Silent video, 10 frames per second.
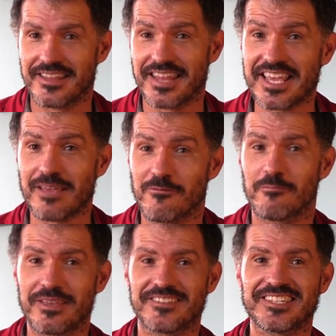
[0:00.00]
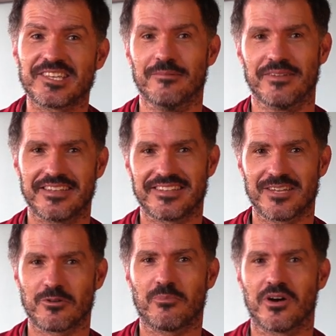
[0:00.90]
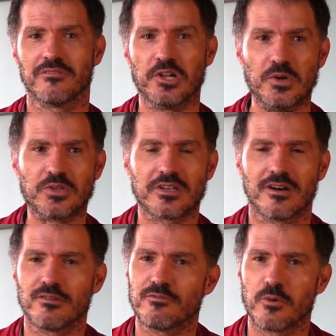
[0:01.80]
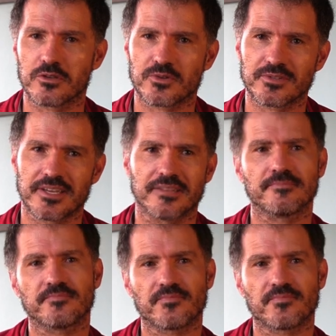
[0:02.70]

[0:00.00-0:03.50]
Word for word: they came from Byzantium. They were part of the loot of the Fourth Crusade.